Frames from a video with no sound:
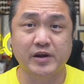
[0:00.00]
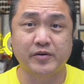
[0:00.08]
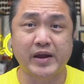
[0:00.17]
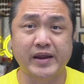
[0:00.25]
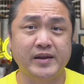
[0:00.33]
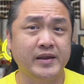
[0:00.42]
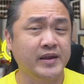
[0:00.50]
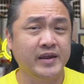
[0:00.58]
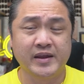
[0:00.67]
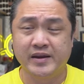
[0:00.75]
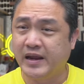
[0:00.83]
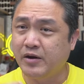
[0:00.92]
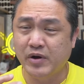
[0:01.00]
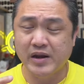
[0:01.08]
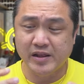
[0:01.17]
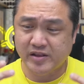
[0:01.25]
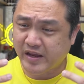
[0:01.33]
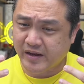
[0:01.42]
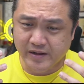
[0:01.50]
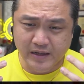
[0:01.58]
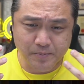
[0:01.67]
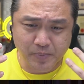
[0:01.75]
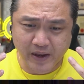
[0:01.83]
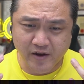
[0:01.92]
All right, they really taken
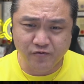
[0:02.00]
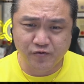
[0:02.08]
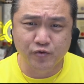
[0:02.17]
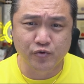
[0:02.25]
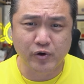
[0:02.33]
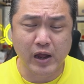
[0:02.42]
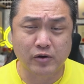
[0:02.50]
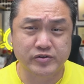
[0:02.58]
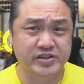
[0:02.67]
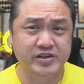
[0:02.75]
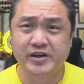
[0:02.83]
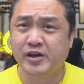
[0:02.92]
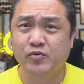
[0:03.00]
the painful route